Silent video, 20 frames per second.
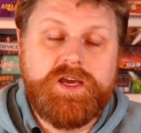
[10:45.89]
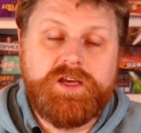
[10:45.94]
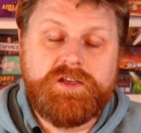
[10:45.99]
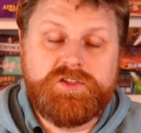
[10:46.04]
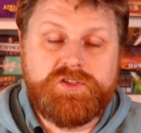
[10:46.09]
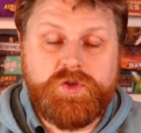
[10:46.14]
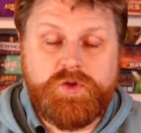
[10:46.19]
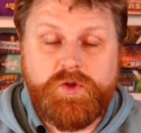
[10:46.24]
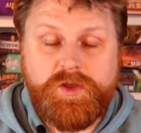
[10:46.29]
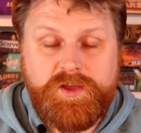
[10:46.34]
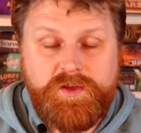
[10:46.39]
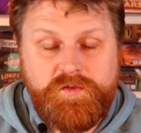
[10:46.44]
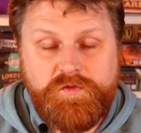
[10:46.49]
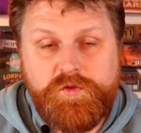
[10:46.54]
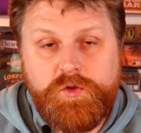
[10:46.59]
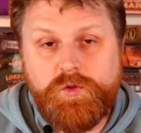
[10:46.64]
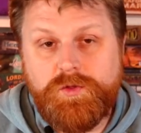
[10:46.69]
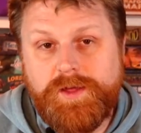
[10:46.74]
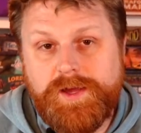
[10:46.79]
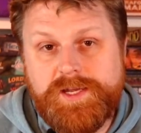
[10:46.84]
So if
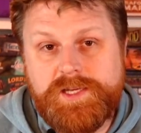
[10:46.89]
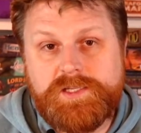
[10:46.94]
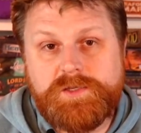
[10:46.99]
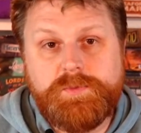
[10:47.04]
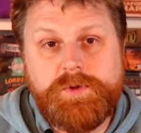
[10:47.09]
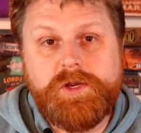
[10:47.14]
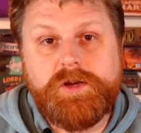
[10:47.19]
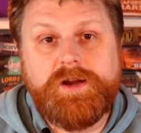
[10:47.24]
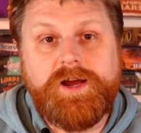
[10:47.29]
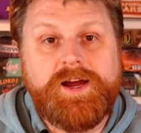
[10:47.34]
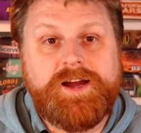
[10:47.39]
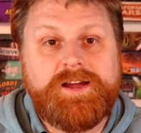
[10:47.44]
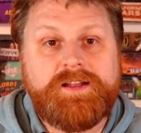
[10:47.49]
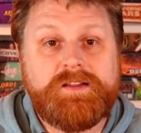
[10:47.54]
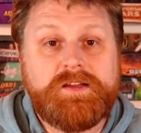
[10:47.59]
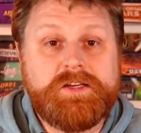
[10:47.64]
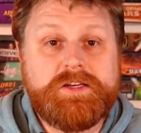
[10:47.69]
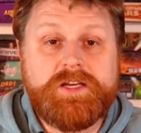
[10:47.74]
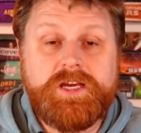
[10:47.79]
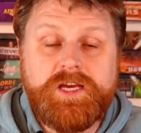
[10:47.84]
you like Spirit
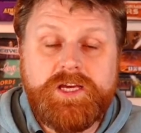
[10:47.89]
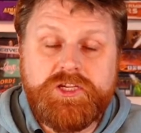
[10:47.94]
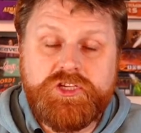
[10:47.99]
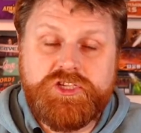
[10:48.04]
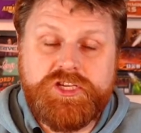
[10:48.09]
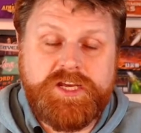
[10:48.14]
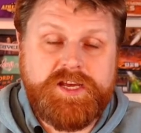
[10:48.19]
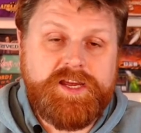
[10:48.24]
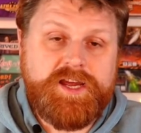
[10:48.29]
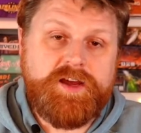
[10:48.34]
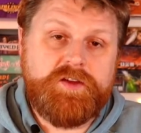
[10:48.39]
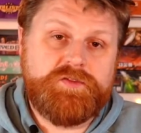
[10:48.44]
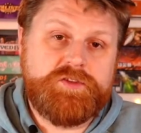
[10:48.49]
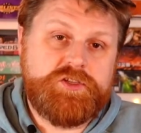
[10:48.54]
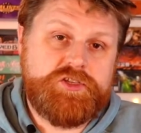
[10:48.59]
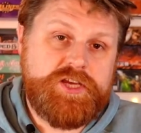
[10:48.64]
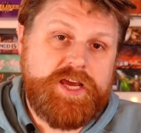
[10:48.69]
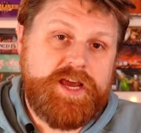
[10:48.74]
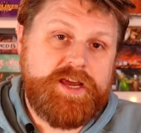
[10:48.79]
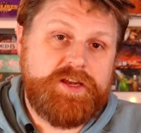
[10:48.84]
Island, check out the
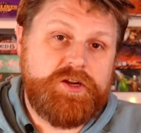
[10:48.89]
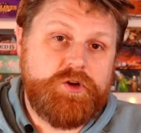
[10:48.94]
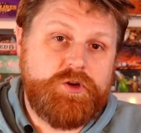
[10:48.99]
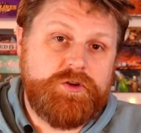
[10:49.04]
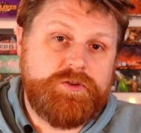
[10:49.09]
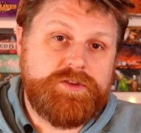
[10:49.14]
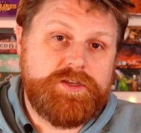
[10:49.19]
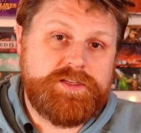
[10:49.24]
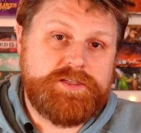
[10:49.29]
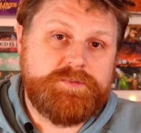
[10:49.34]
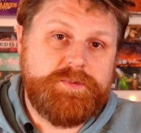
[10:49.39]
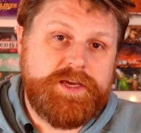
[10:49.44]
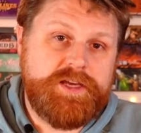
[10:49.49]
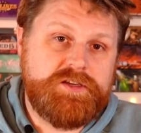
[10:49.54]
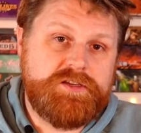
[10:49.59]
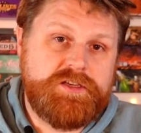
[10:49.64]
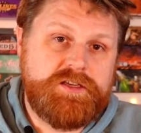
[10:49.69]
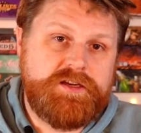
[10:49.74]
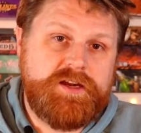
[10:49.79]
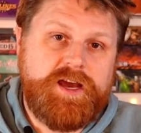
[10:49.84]
Jagged Earth
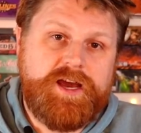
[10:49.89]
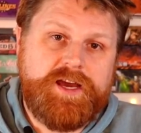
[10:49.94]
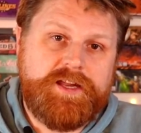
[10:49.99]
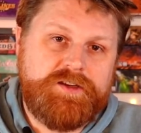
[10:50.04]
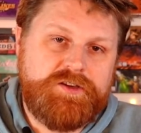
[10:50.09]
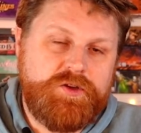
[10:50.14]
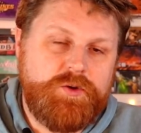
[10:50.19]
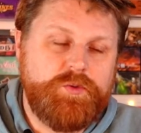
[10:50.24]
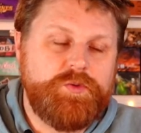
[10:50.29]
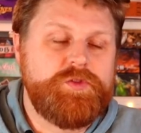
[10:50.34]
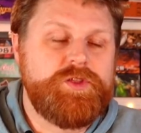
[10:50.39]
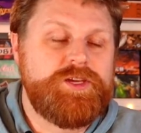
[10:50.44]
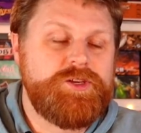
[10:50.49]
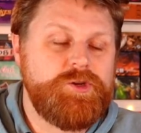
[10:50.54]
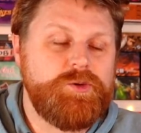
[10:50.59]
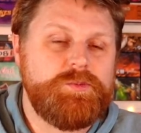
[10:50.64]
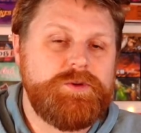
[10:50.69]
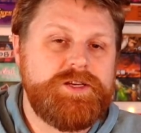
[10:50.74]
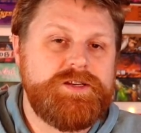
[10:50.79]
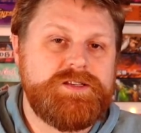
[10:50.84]
expansion. I don't think
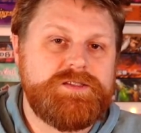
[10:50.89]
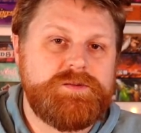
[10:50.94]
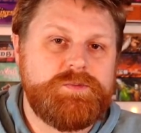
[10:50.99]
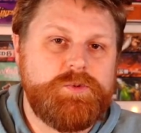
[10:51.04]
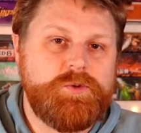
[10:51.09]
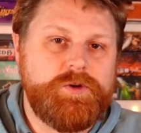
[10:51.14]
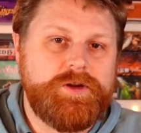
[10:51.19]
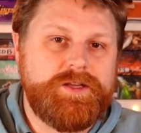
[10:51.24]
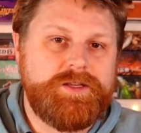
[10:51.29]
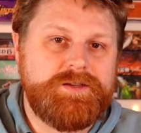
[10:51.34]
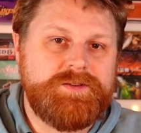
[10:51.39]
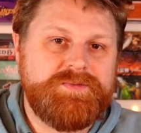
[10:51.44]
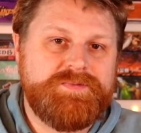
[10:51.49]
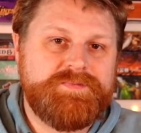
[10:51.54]
you'll be disappointed.